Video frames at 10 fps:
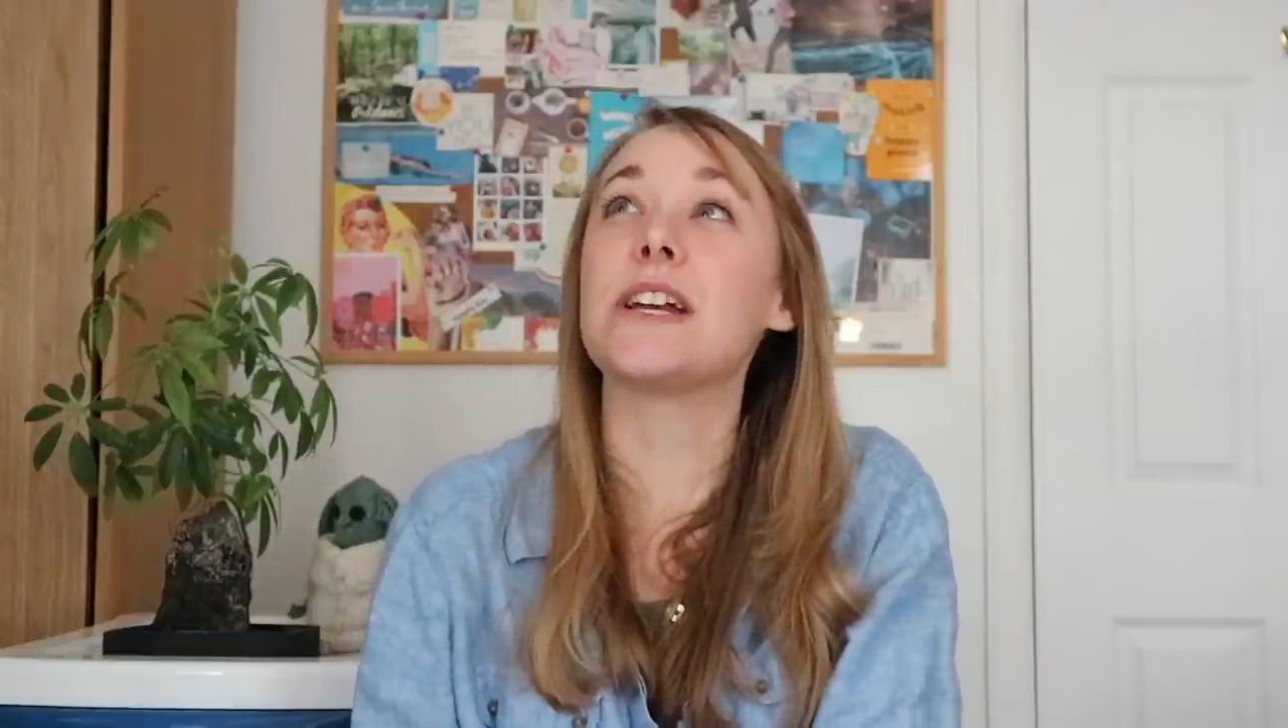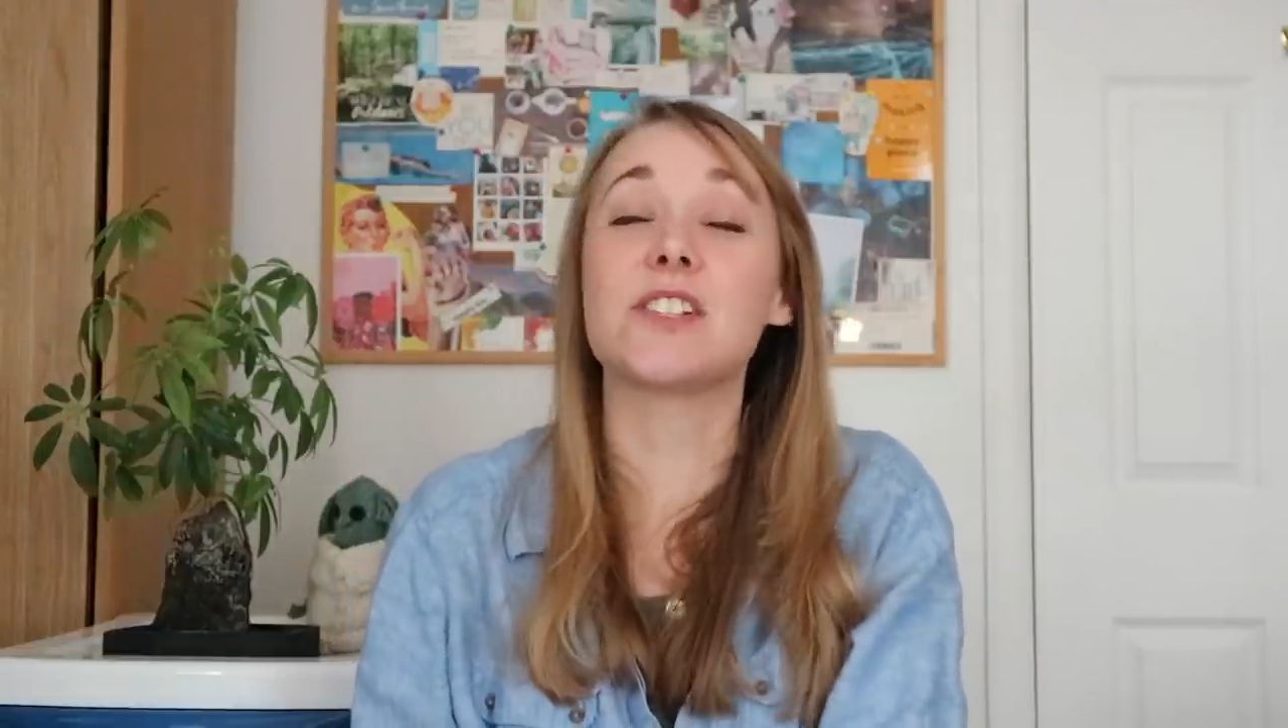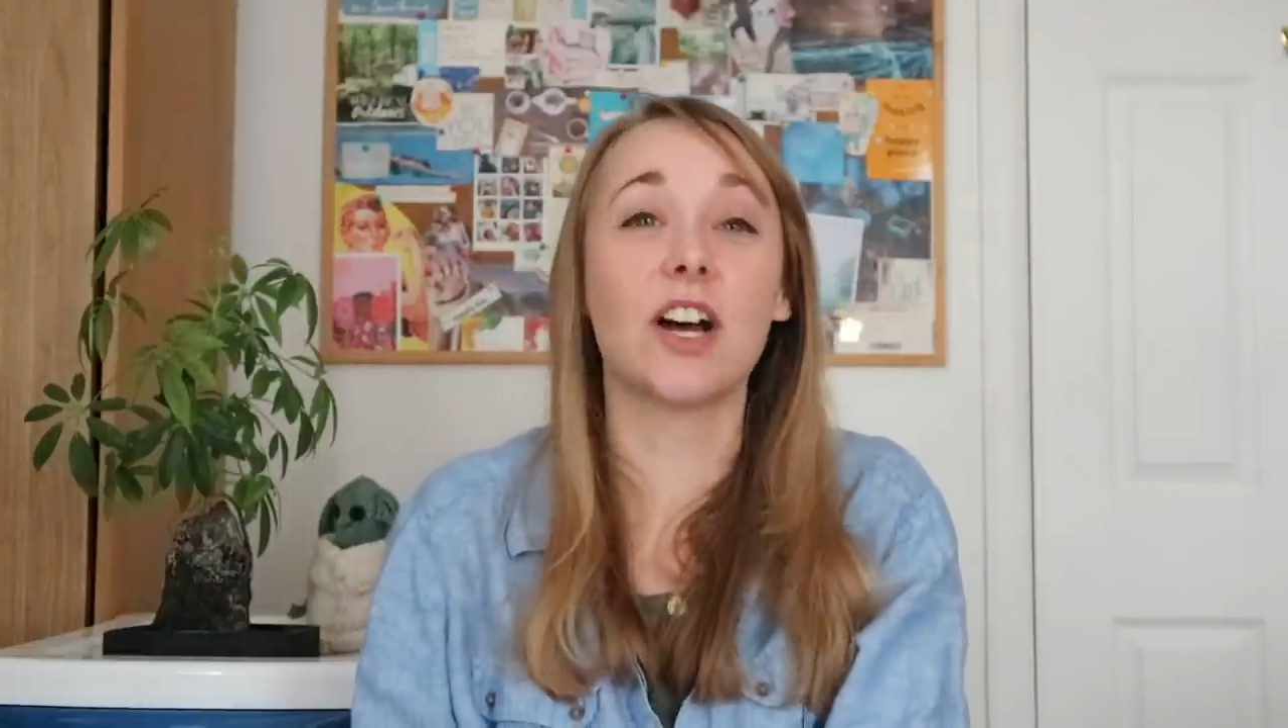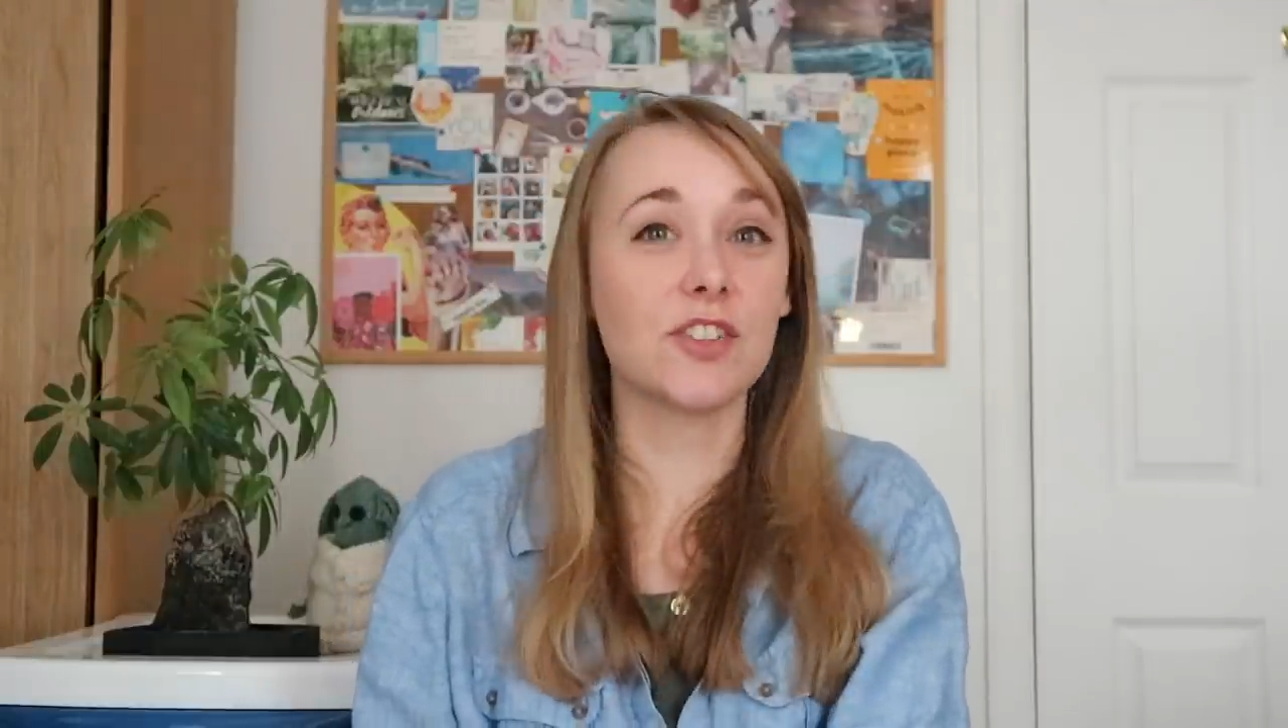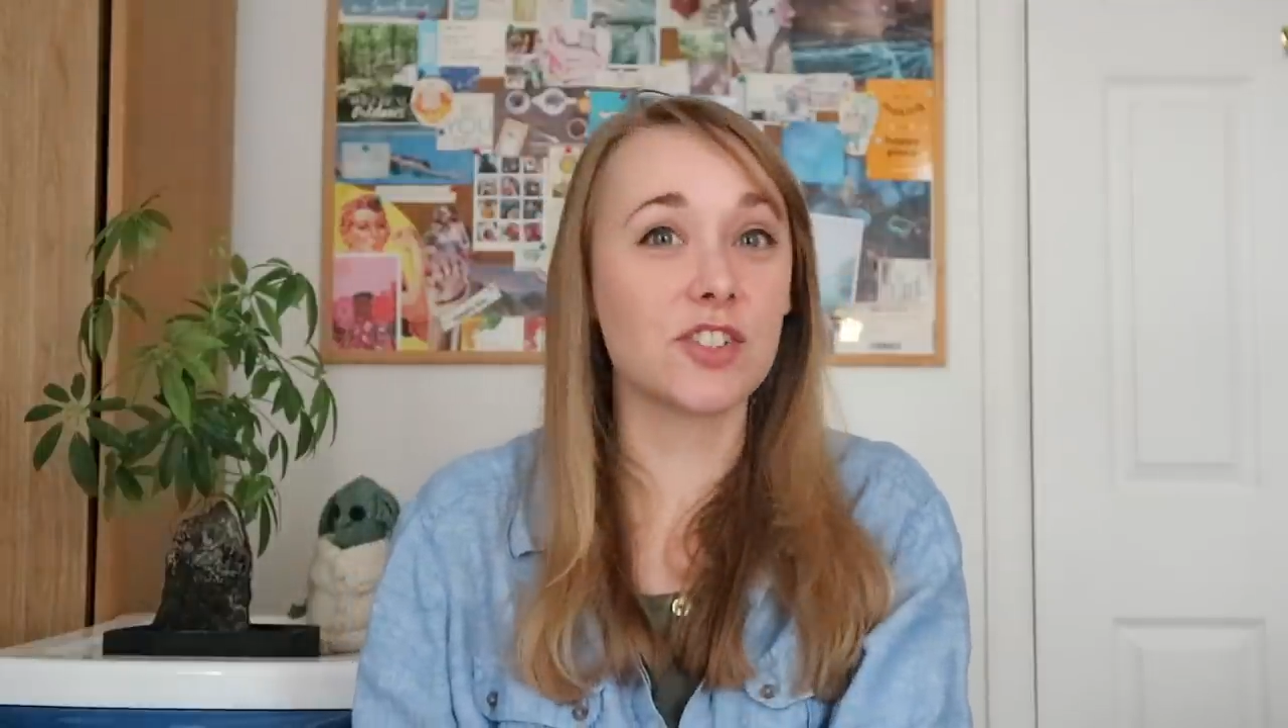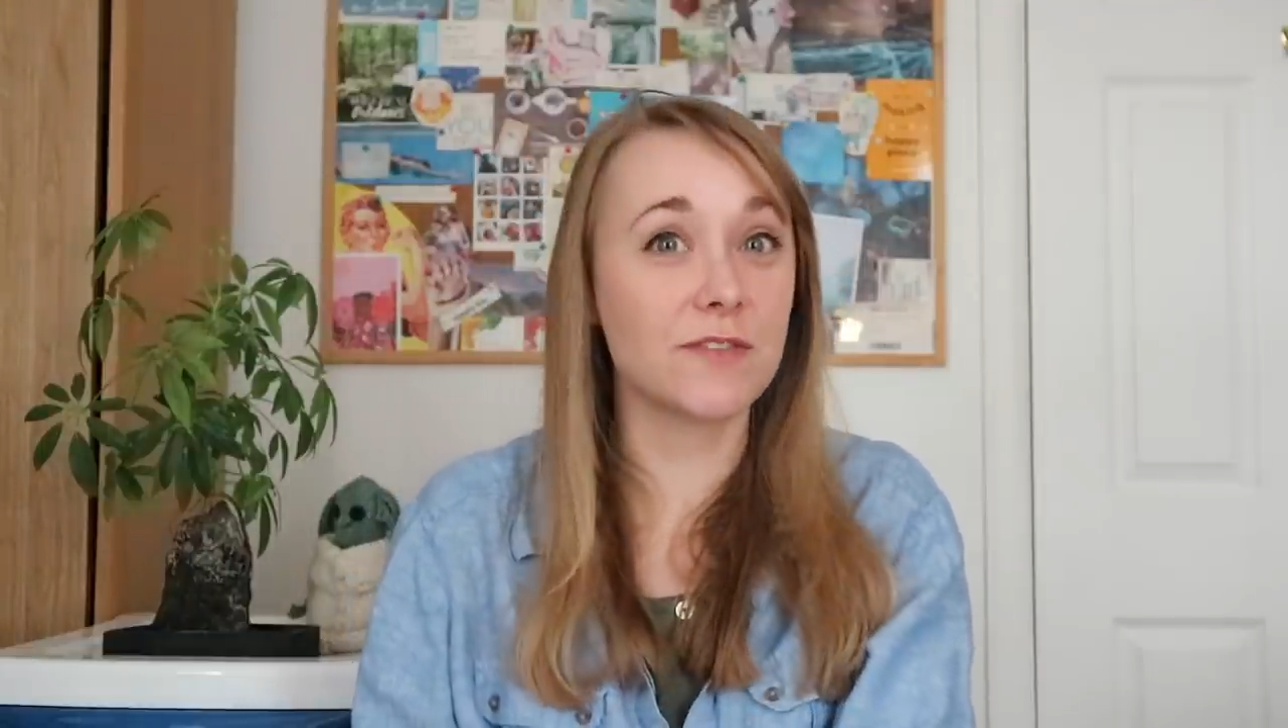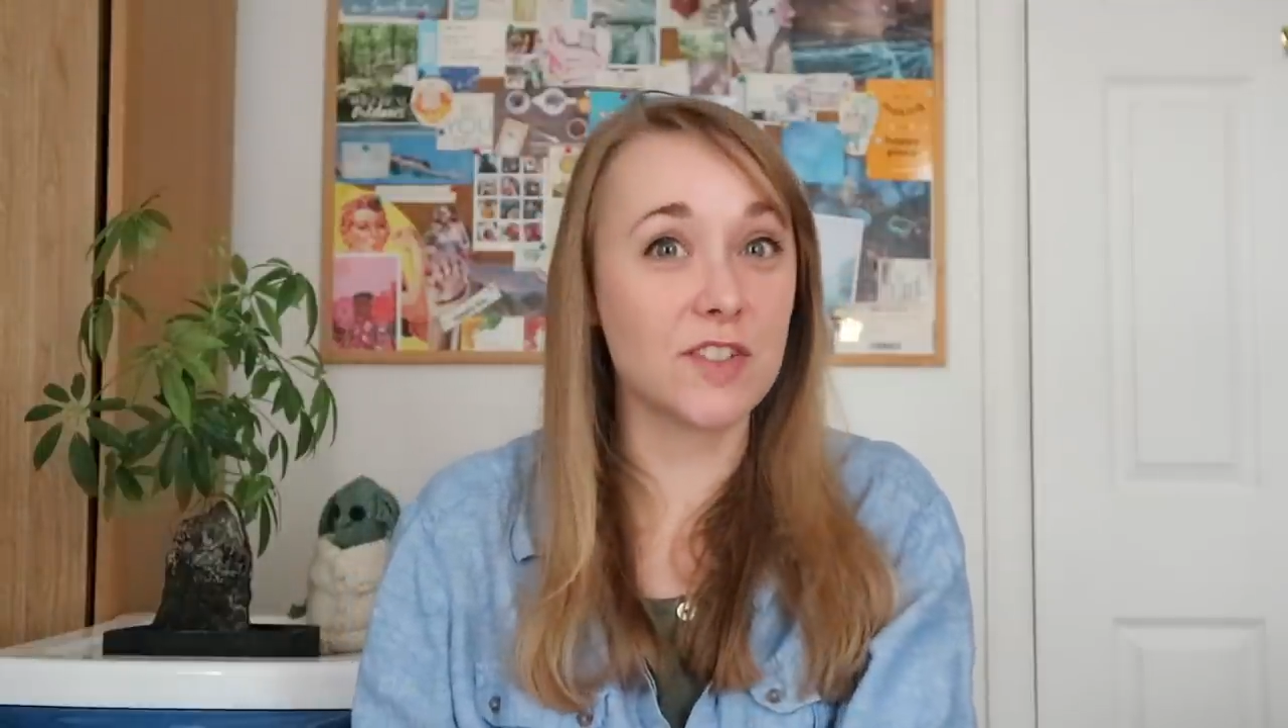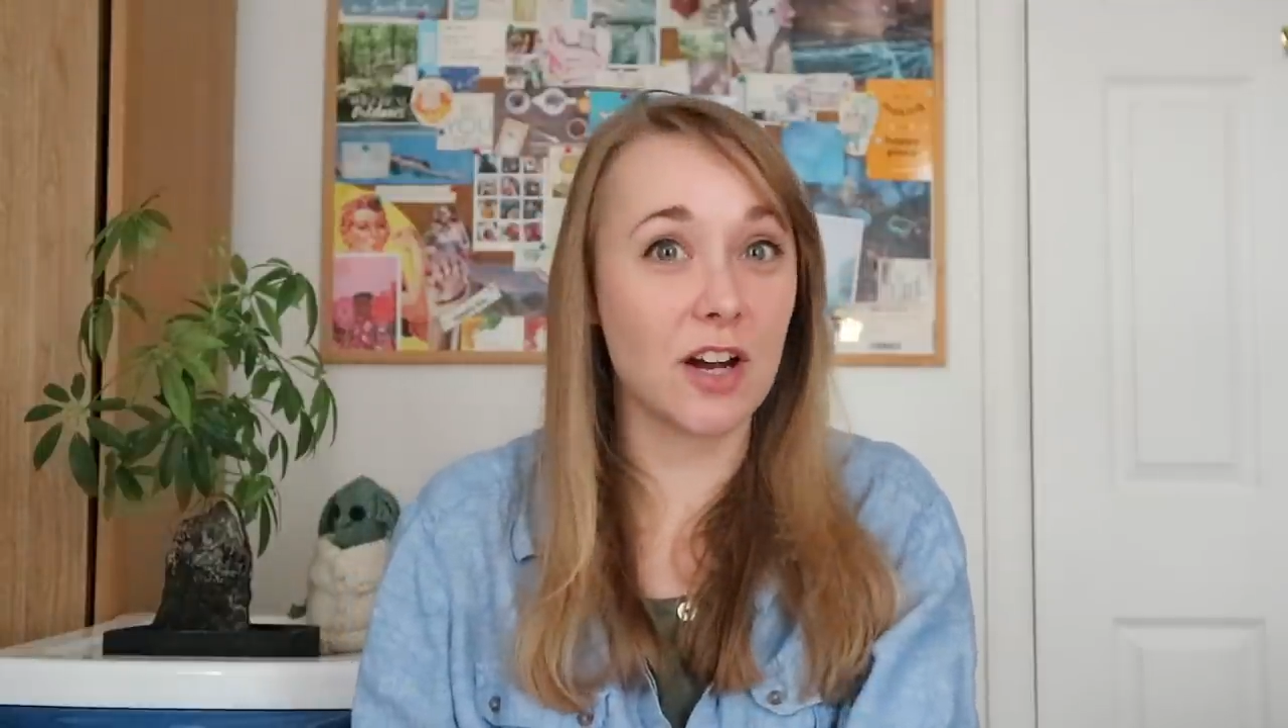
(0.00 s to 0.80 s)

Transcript: A Touch of